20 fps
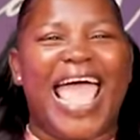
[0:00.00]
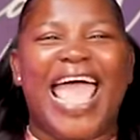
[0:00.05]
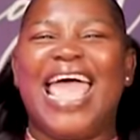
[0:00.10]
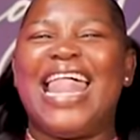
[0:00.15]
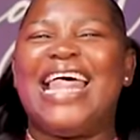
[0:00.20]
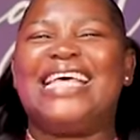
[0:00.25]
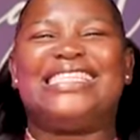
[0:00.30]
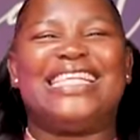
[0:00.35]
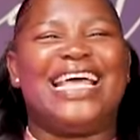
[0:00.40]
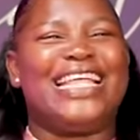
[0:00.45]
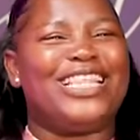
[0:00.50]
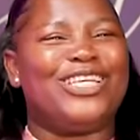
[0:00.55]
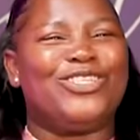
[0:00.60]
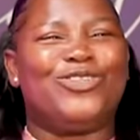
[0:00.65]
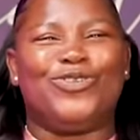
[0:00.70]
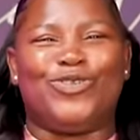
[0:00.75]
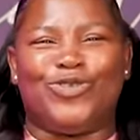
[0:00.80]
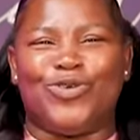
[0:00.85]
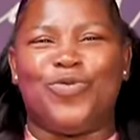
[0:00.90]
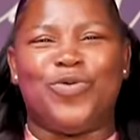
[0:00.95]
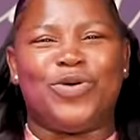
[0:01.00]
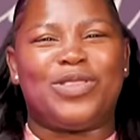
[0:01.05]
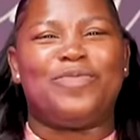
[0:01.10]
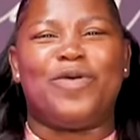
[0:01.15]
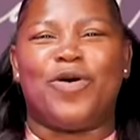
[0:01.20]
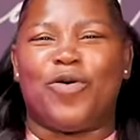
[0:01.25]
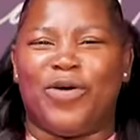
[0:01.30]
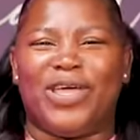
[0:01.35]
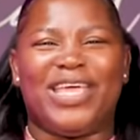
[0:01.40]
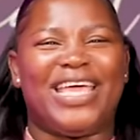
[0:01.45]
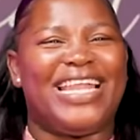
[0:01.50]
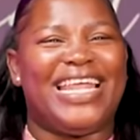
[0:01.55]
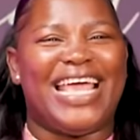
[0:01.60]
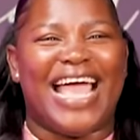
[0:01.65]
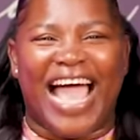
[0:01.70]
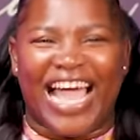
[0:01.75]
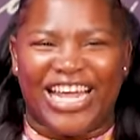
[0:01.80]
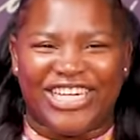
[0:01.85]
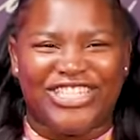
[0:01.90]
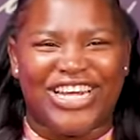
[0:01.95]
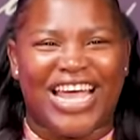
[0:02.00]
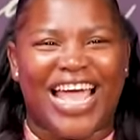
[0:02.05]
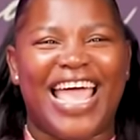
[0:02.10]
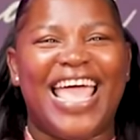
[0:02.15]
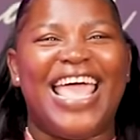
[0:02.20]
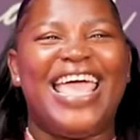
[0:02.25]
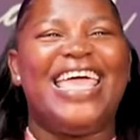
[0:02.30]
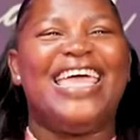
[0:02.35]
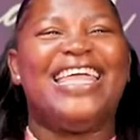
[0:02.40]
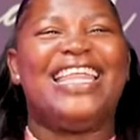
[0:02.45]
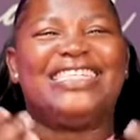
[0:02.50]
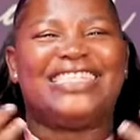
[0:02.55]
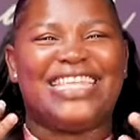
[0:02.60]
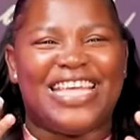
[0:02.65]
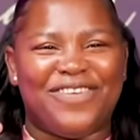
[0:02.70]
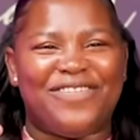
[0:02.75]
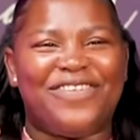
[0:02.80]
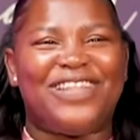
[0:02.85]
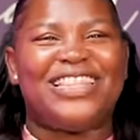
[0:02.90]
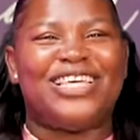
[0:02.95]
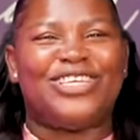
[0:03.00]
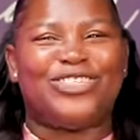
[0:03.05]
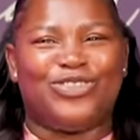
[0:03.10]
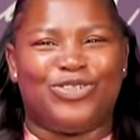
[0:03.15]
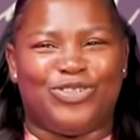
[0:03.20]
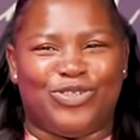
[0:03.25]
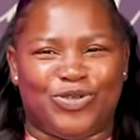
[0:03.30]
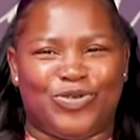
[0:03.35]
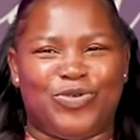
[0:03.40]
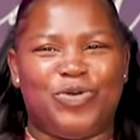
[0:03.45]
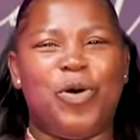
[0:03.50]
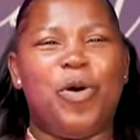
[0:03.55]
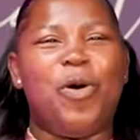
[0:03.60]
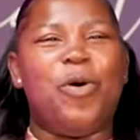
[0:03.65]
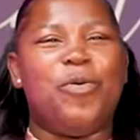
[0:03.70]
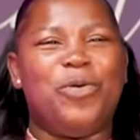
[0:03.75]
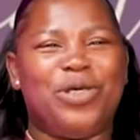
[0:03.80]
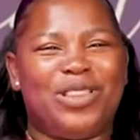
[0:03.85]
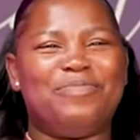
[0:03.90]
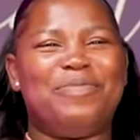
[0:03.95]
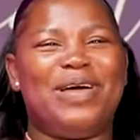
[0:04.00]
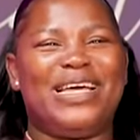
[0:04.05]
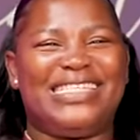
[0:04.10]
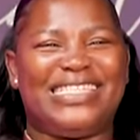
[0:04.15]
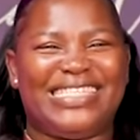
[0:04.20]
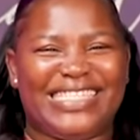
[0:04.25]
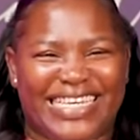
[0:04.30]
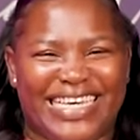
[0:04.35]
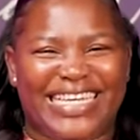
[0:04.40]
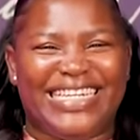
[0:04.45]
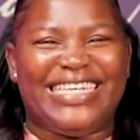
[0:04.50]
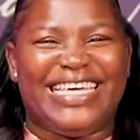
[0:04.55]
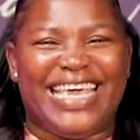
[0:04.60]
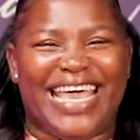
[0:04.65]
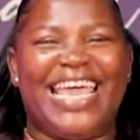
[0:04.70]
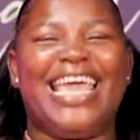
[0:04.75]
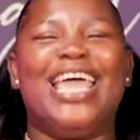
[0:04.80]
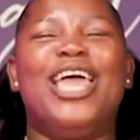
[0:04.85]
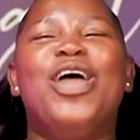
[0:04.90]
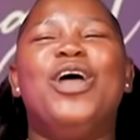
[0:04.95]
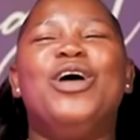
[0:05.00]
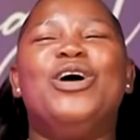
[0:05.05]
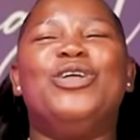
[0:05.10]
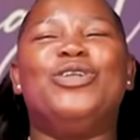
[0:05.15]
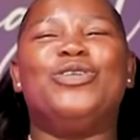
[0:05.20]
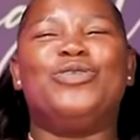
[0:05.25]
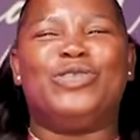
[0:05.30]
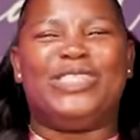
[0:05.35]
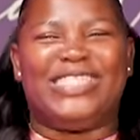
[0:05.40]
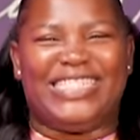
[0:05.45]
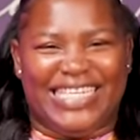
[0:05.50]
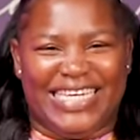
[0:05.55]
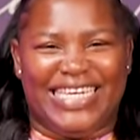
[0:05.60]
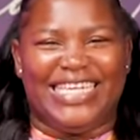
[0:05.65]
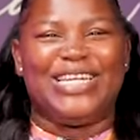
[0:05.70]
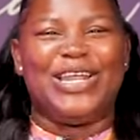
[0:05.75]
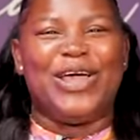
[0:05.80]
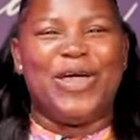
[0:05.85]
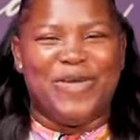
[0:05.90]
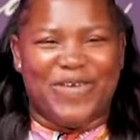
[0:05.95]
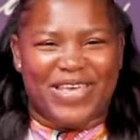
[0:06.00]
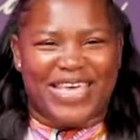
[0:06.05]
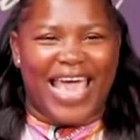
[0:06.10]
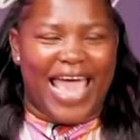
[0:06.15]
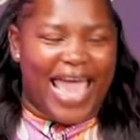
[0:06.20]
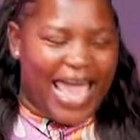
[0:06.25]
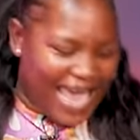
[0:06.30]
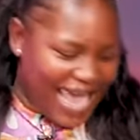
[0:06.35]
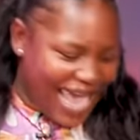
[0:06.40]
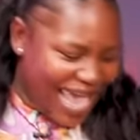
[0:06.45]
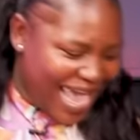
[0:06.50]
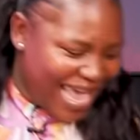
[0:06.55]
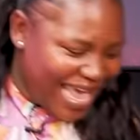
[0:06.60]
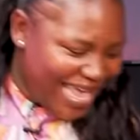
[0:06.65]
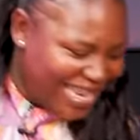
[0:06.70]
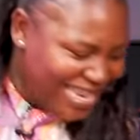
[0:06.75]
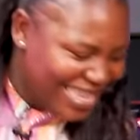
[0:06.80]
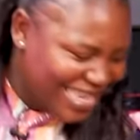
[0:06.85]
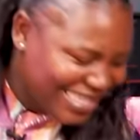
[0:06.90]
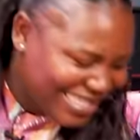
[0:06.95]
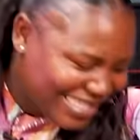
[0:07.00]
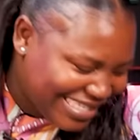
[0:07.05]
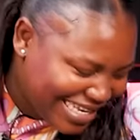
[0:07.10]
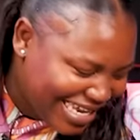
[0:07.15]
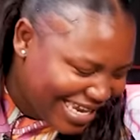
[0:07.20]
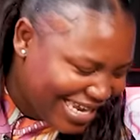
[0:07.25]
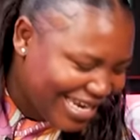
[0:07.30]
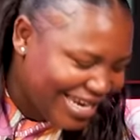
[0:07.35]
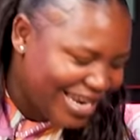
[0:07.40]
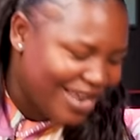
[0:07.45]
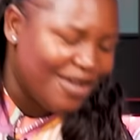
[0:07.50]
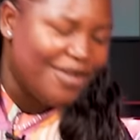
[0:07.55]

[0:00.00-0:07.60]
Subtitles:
It has nothing to do with Makwinyali Acha. It has everything to do with my skincare routine. Okay? Listen,